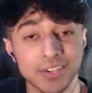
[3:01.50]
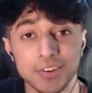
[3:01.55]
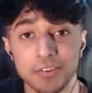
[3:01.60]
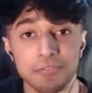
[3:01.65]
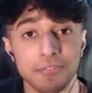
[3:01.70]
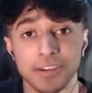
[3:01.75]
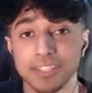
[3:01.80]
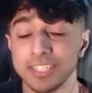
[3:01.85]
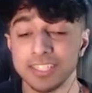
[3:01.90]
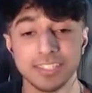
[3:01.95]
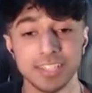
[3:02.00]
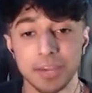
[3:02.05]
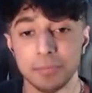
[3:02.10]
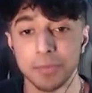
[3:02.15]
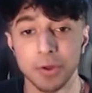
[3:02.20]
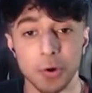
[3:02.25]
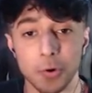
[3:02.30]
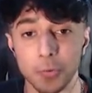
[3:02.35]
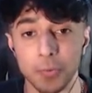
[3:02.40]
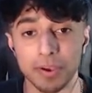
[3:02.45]
I couldn't find the tape
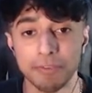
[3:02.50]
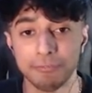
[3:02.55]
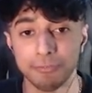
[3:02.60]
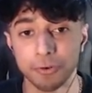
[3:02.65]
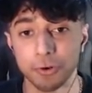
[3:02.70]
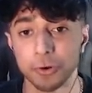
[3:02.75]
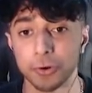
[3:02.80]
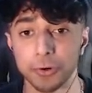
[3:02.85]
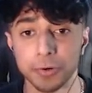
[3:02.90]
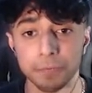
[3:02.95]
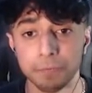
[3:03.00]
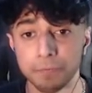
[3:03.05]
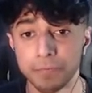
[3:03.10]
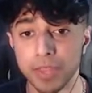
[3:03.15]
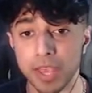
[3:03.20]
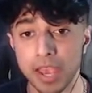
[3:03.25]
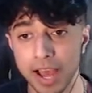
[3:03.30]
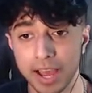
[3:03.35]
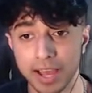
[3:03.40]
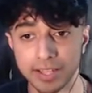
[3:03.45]
the whole way through.
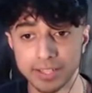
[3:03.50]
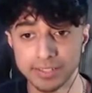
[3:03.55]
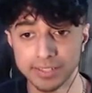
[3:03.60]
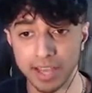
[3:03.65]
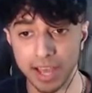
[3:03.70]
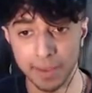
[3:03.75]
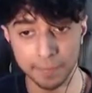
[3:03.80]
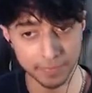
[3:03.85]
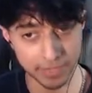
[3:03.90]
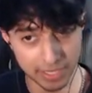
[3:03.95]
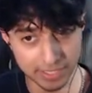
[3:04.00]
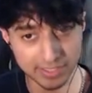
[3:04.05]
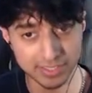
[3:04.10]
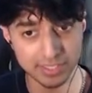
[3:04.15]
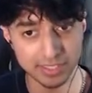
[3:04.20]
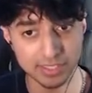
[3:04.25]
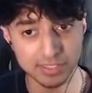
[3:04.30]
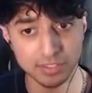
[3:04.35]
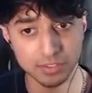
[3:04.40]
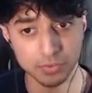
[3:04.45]
And I'm
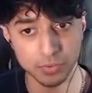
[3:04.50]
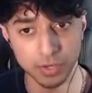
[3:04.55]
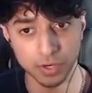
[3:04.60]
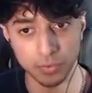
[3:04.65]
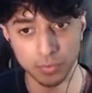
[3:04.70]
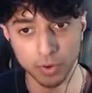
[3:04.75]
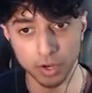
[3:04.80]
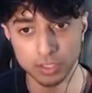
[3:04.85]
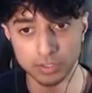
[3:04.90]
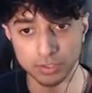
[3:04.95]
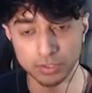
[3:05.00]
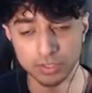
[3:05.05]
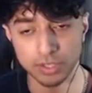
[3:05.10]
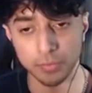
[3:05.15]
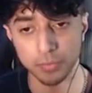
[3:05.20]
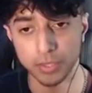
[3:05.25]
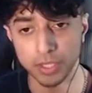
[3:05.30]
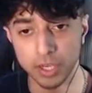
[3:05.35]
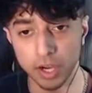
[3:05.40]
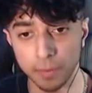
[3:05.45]
guessing this is where it was. So
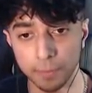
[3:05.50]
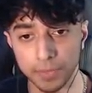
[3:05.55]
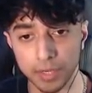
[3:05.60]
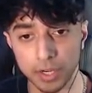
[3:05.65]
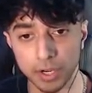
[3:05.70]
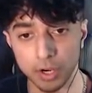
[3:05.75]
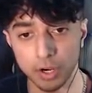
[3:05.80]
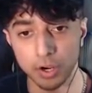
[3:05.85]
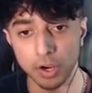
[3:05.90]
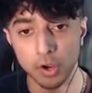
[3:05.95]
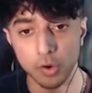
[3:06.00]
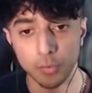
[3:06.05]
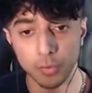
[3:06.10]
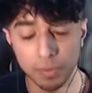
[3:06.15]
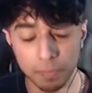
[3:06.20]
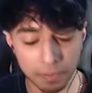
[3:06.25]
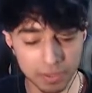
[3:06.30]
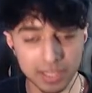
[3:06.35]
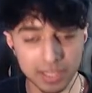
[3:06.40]
then we come here, we